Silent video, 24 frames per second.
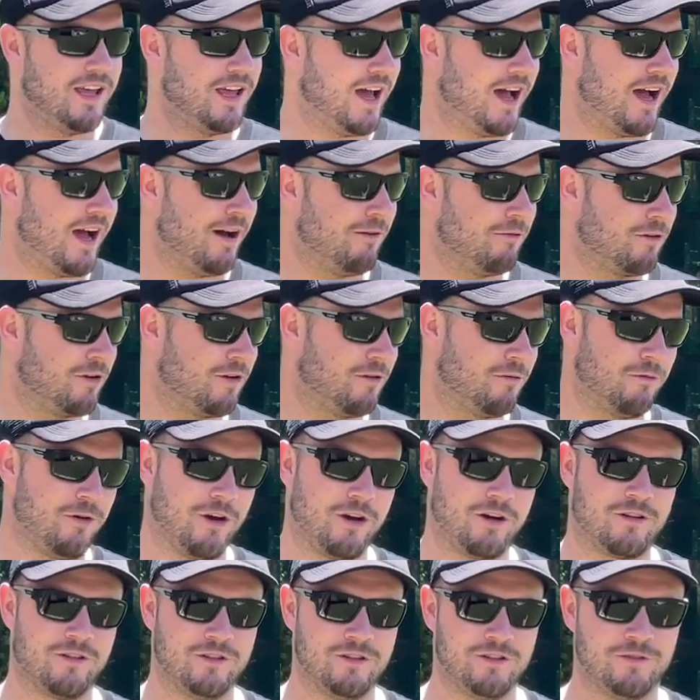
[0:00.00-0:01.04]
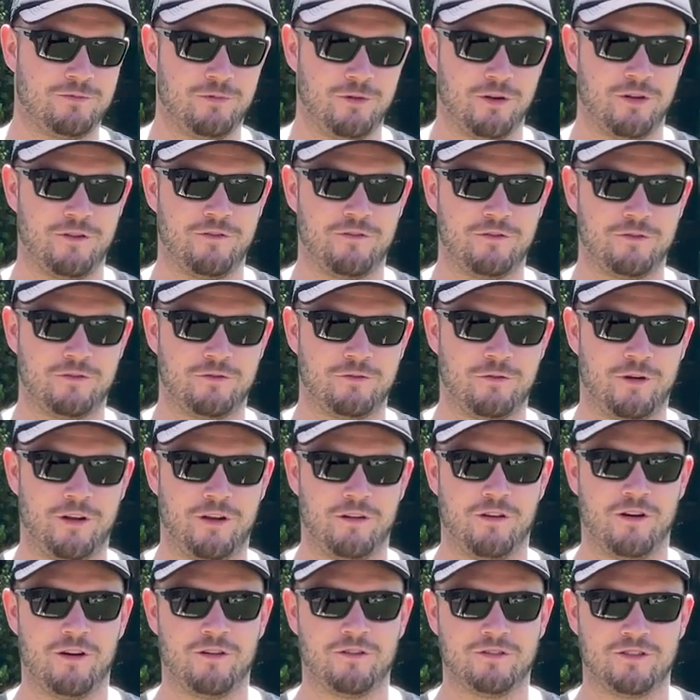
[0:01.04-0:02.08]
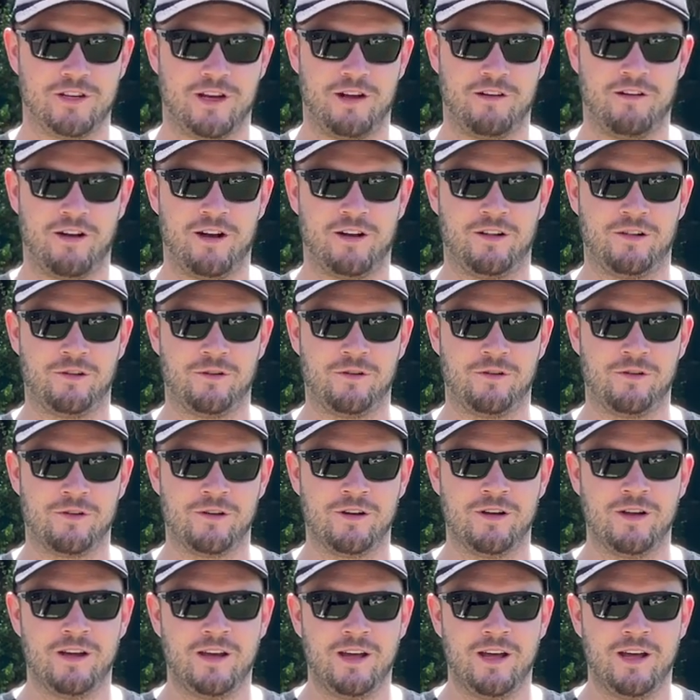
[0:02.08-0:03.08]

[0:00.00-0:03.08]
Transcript: Um, we're gonna work on this beautiful twenty year old Santa Ana lawn.